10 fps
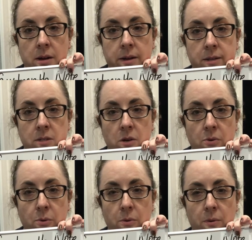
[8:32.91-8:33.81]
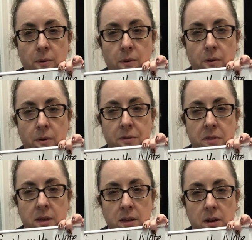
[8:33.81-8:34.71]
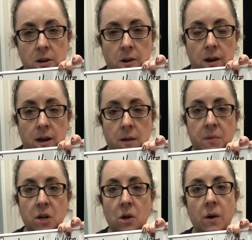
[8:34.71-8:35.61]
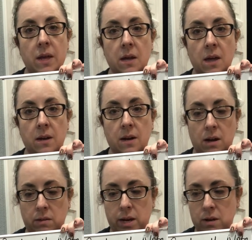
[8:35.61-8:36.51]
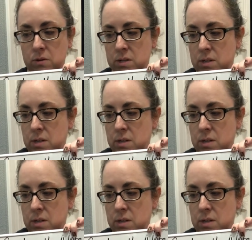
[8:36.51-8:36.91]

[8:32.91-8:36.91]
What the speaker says: Okay, so think it in your head. I'm going to go ahead and count it out loud.